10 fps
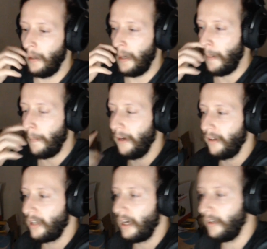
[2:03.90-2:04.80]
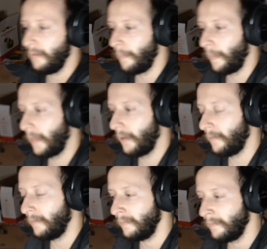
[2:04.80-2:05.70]
but I decided
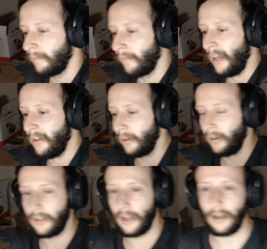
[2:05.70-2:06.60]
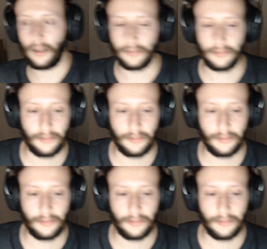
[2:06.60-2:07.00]
it was going to stay off,